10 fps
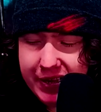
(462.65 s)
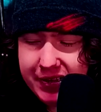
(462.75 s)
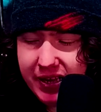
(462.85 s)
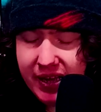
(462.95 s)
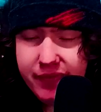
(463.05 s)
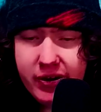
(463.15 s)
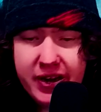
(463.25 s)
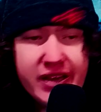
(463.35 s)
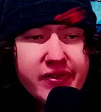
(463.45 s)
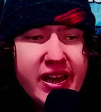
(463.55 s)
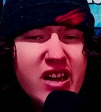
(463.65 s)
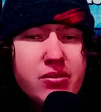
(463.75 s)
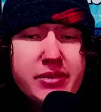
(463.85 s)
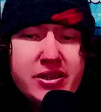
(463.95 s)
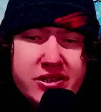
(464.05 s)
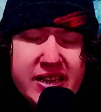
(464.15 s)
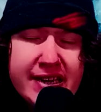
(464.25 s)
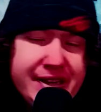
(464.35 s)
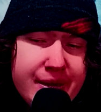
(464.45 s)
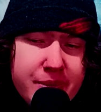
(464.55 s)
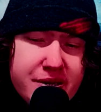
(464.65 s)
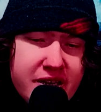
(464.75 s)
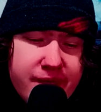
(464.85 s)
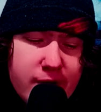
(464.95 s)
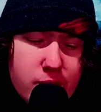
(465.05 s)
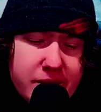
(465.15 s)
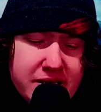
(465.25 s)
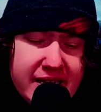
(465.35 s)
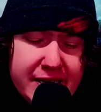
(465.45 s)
and then other eerie elements that came into the film